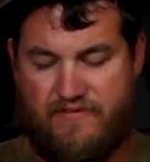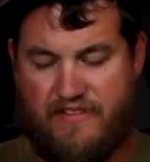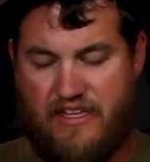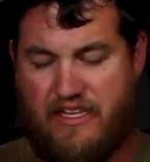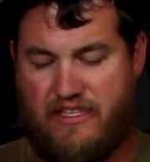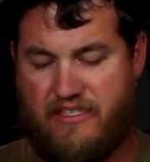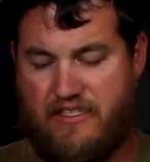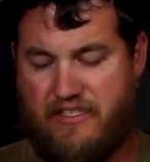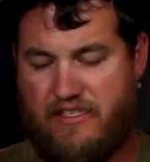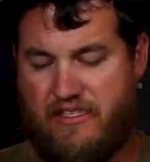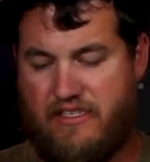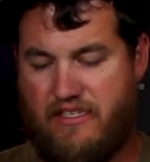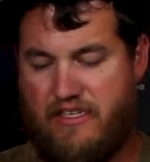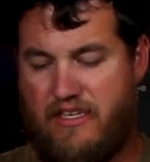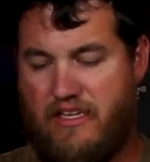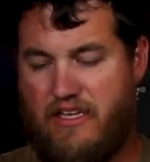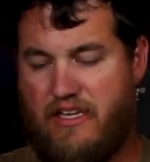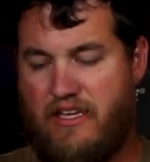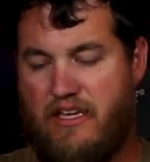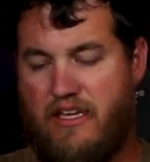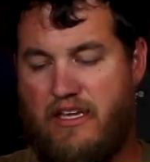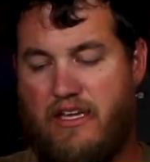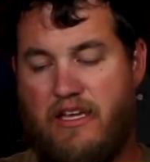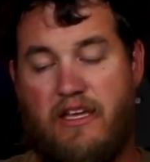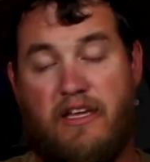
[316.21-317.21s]
That's
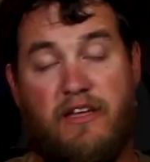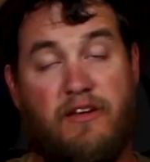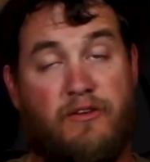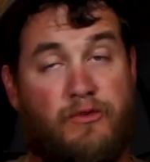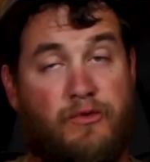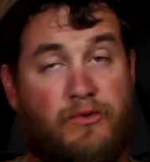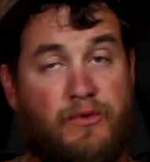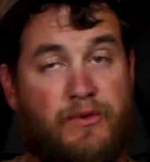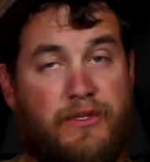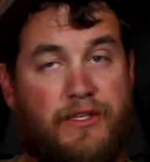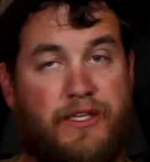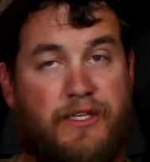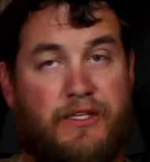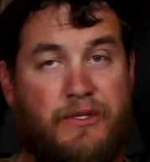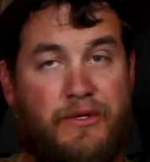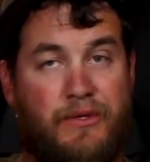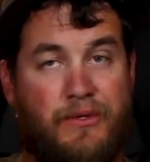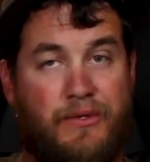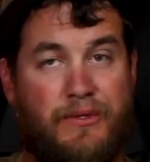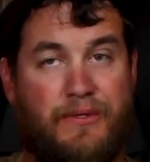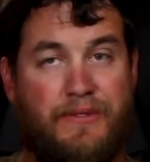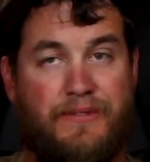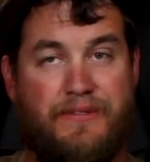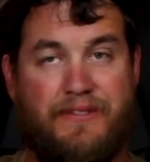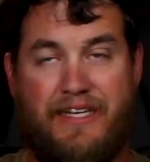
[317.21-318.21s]
really
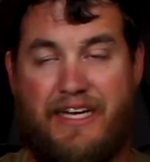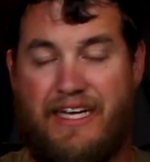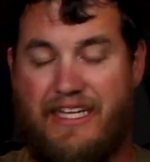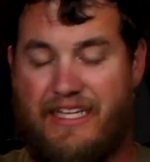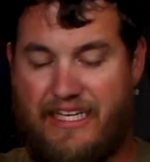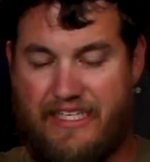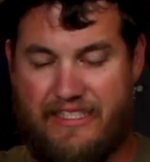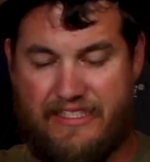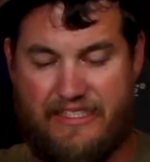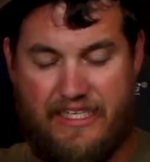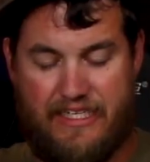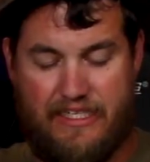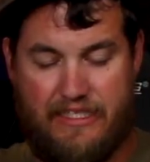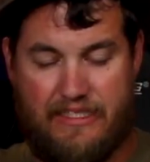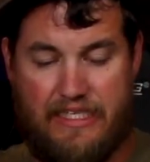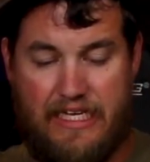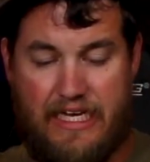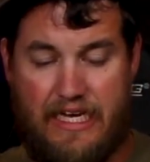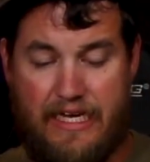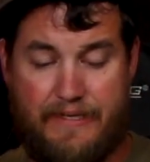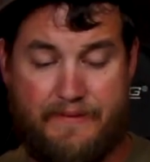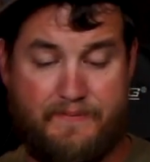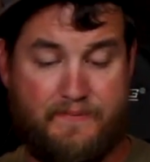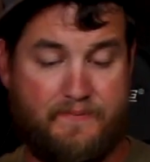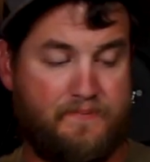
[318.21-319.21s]
cool. I like that a
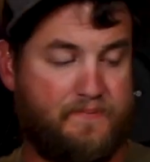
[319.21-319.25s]
lot.